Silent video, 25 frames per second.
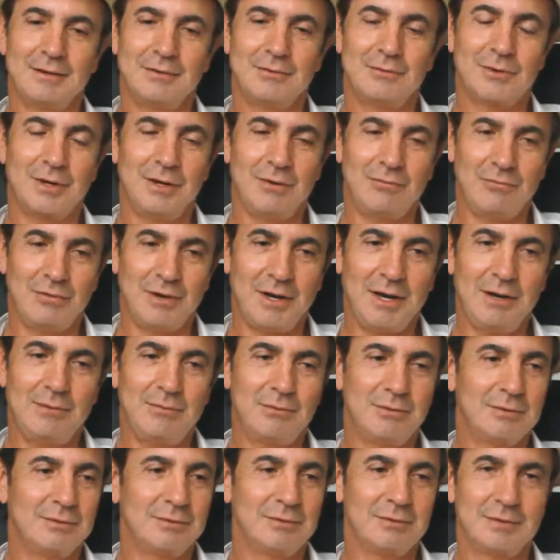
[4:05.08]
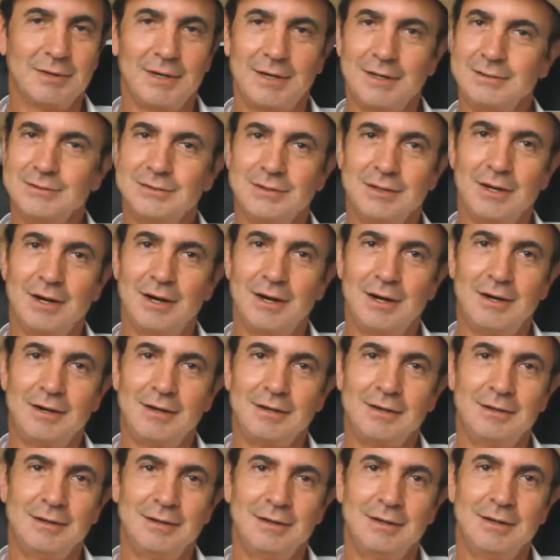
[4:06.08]
Great flavor, great
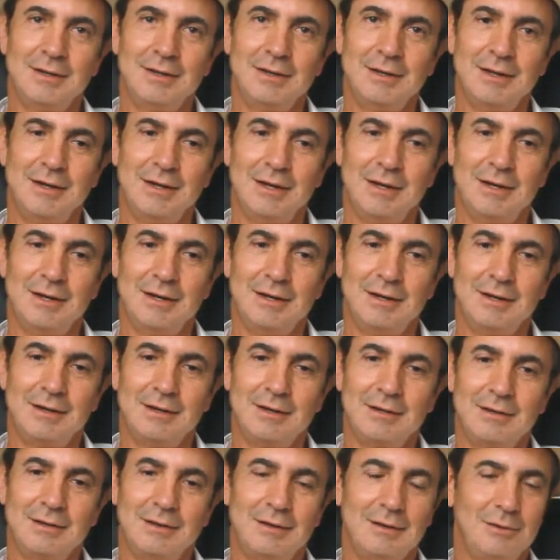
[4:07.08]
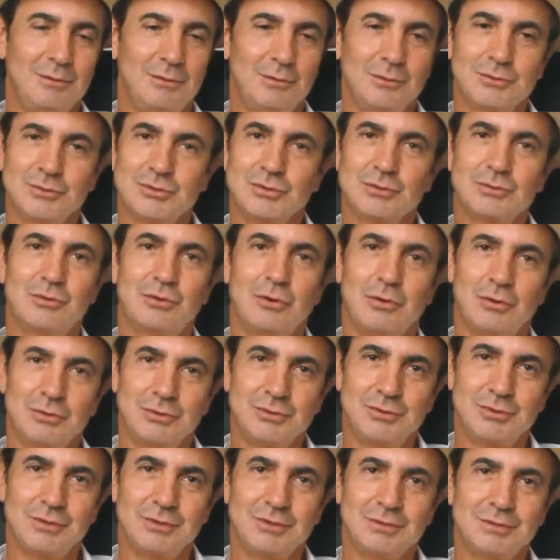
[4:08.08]
cigar. It looks
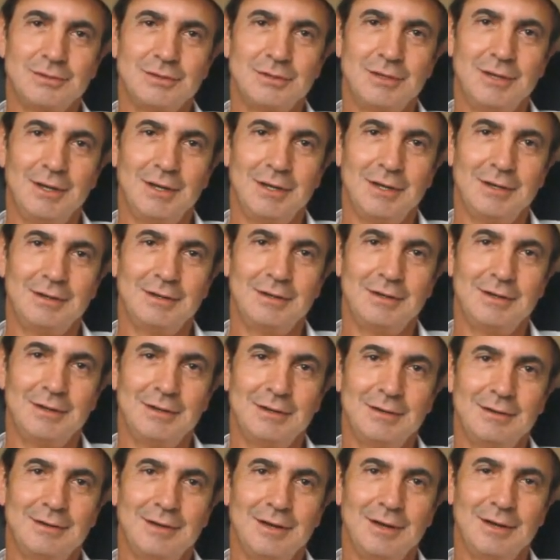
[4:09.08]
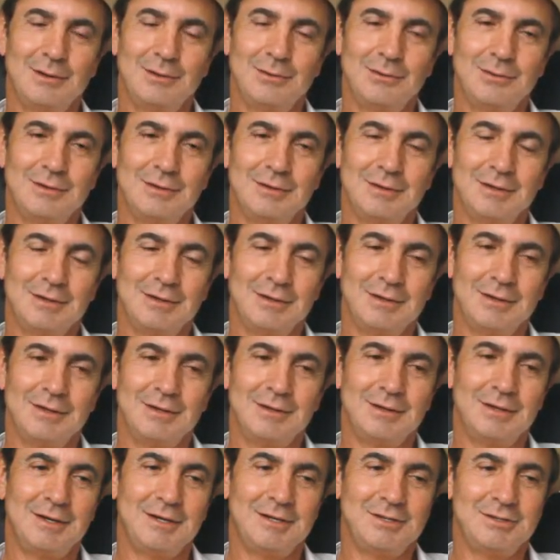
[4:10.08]
gorgeous, and
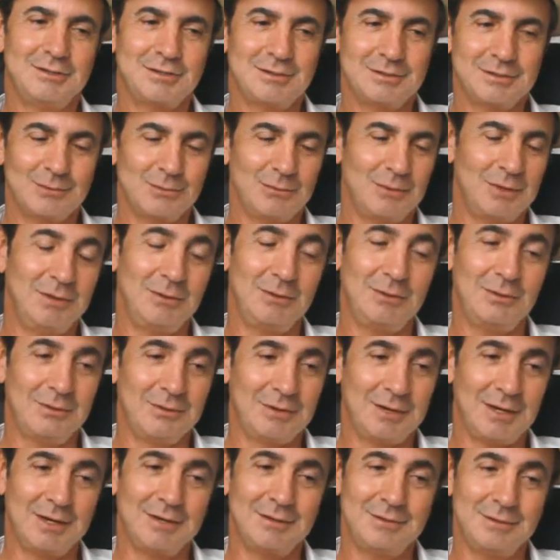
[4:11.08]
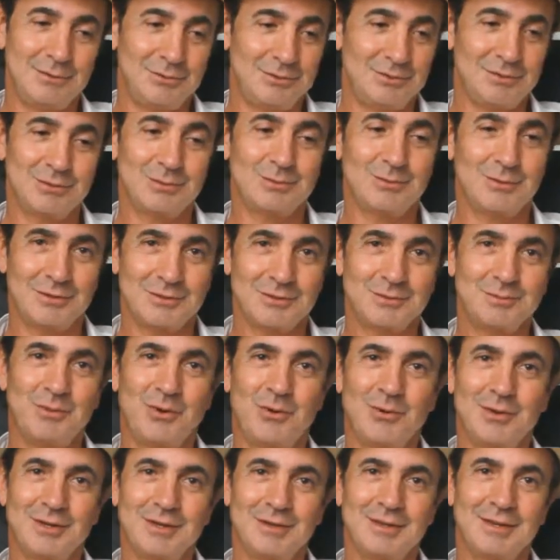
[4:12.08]
it just, when you look at it, you just want to
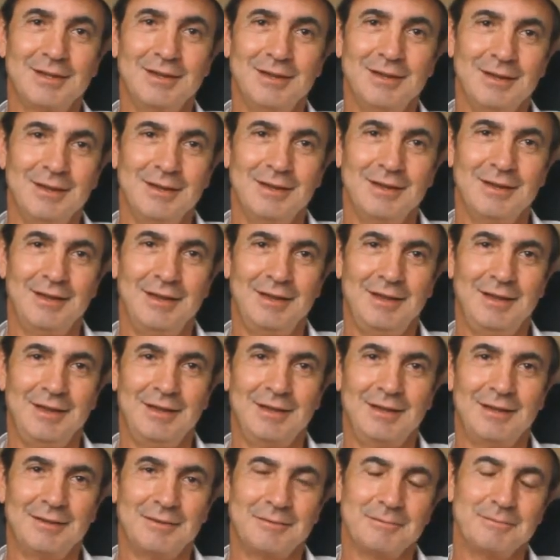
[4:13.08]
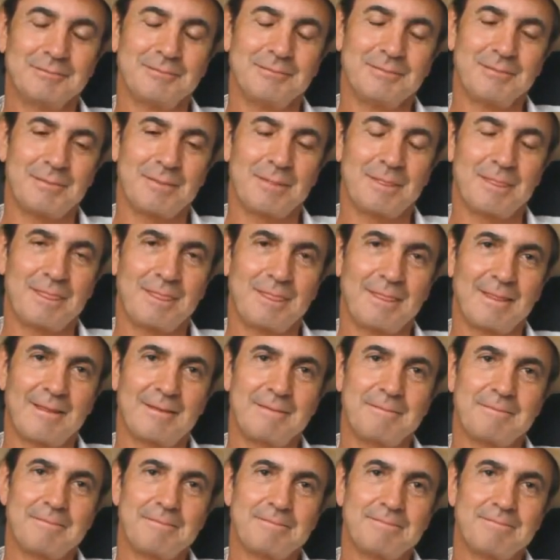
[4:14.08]
smoke it. And this is a limited
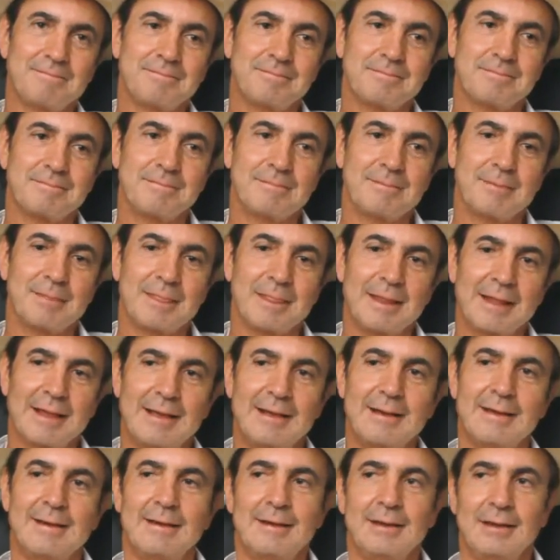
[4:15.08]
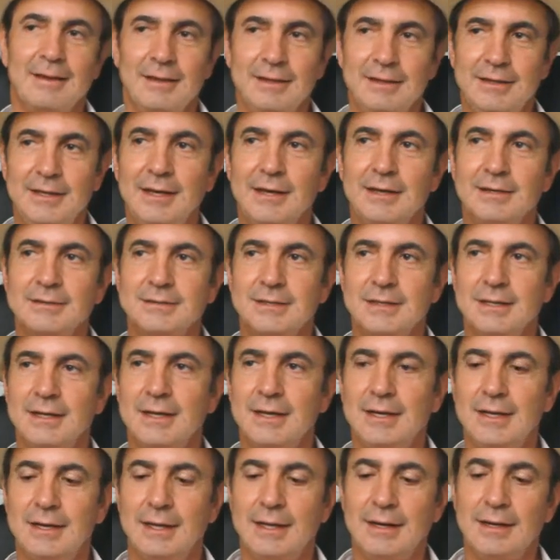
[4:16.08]
production cigar, or? Yes, it
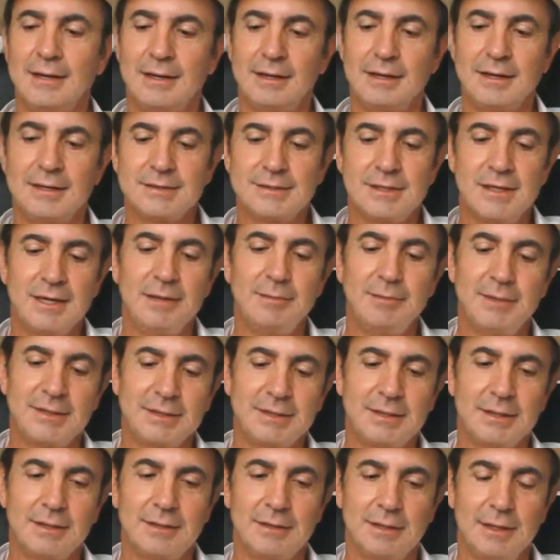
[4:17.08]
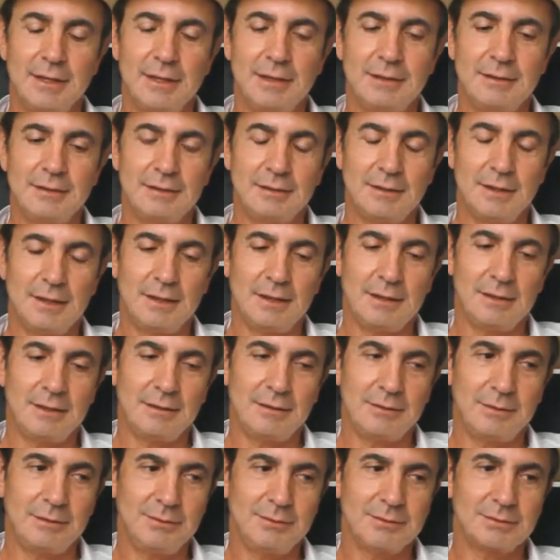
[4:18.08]
is limited, and
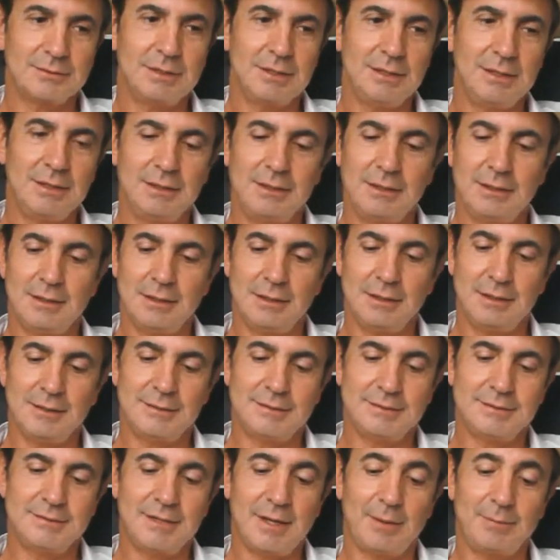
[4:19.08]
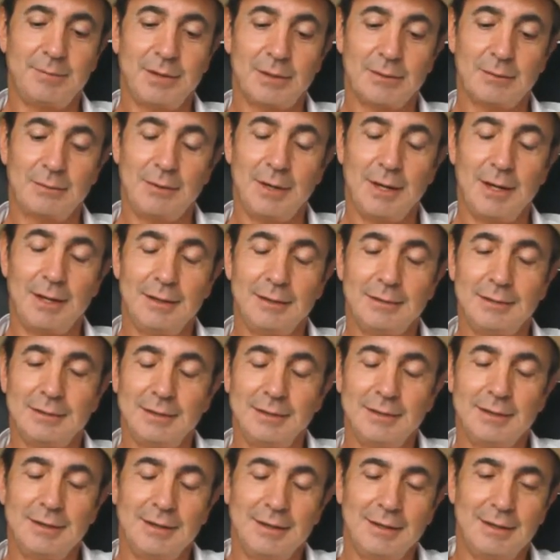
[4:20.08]
obviously Chapter 1,
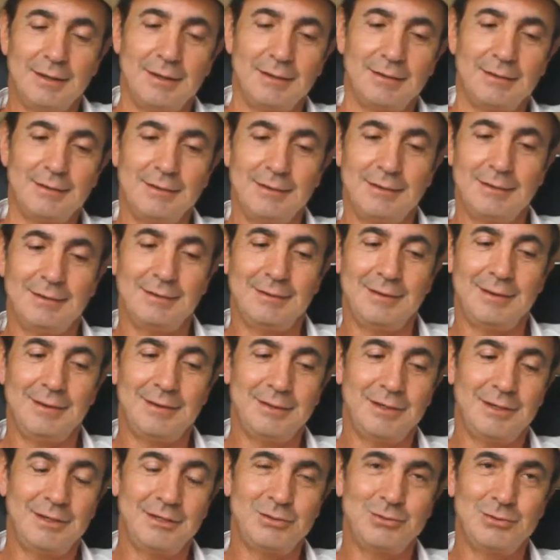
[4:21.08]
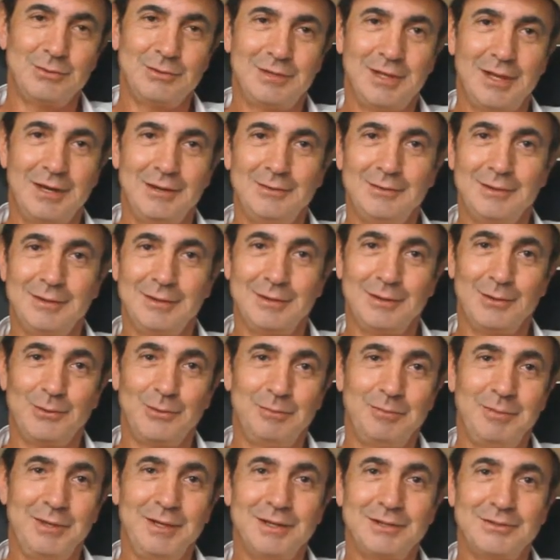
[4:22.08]
it should tell you that there
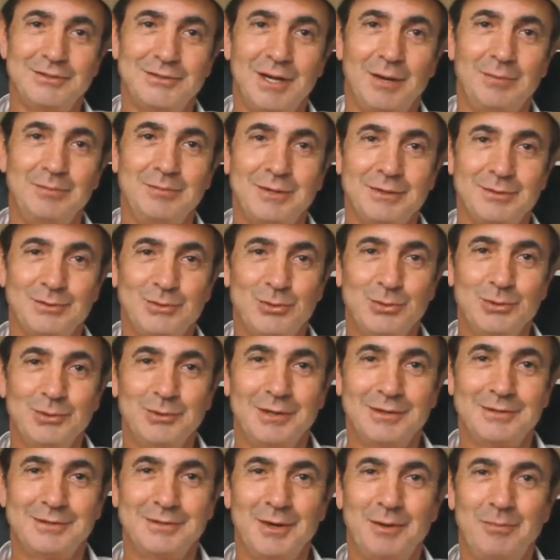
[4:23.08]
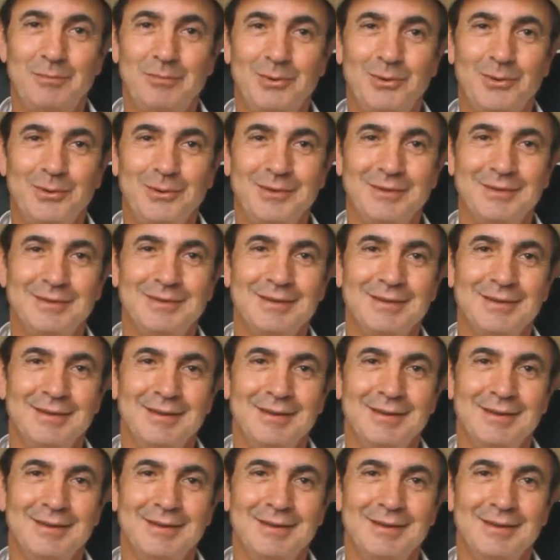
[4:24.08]
will be a Chapter 2 at some point.